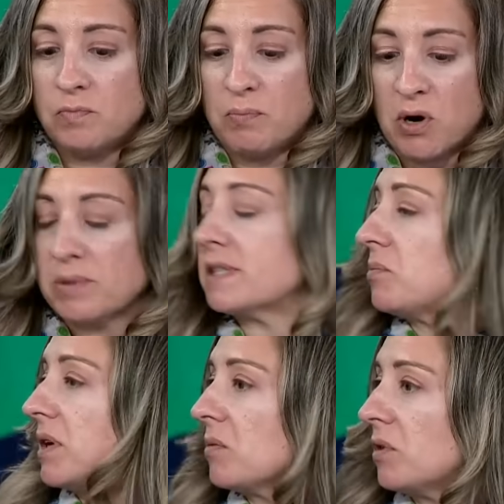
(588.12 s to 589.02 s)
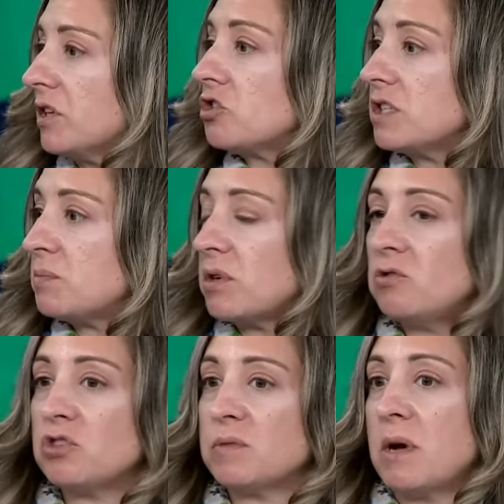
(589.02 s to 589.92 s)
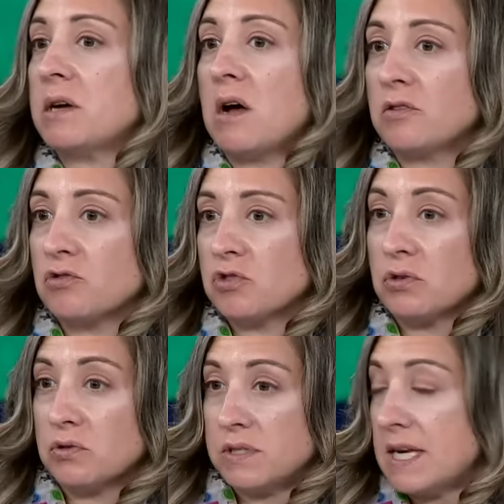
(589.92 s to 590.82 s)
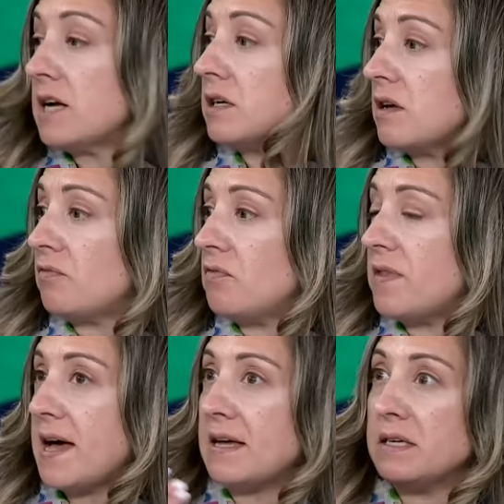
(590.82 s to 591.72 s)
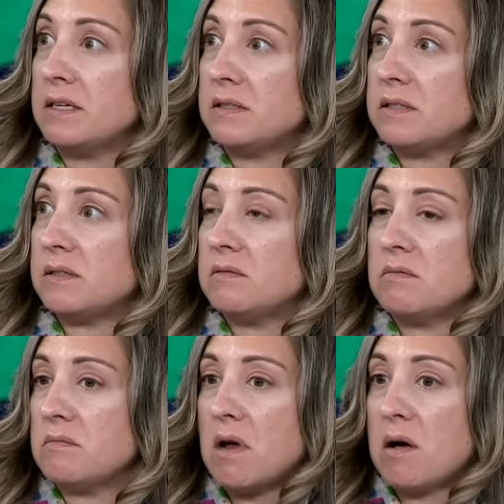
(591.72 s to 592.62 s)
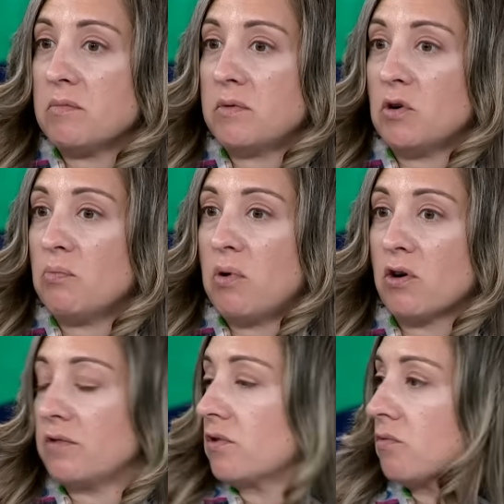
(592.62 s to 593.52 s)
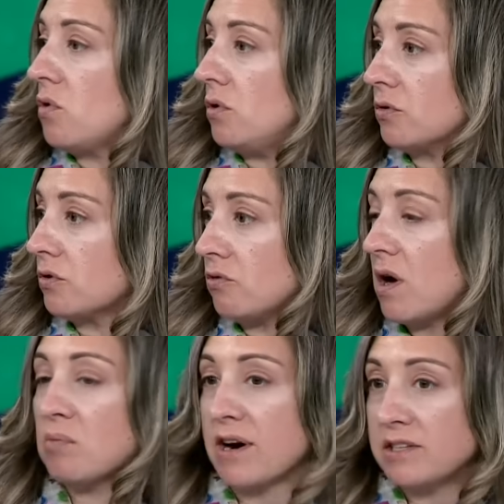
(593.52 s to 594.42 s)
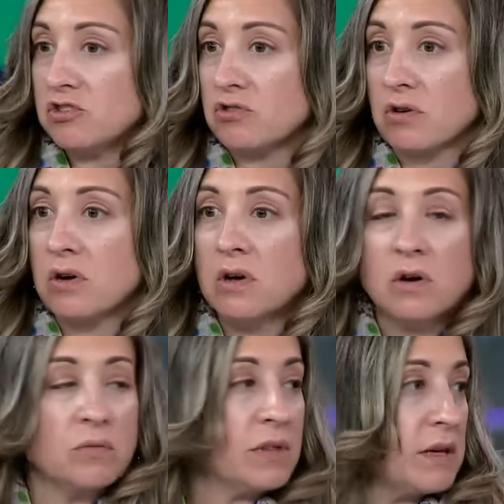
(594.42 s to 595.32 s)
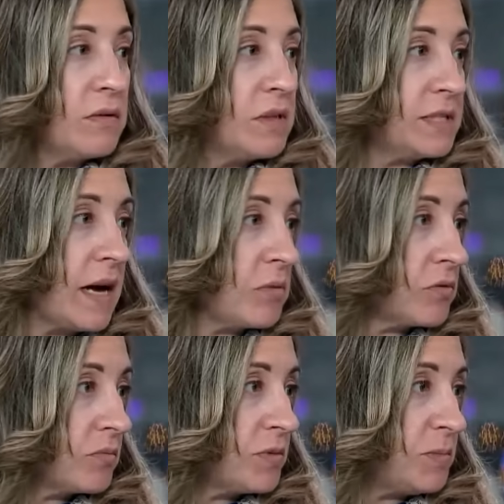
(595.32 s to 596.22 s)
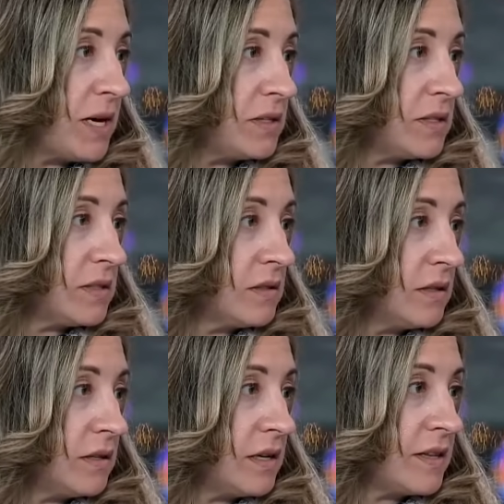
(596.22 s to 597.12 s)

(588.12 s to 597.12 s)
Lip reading: purposely being malicious, but you just might not understand if that is not, you know, part of your role, or you're not a practitioner within the cyberspace. And I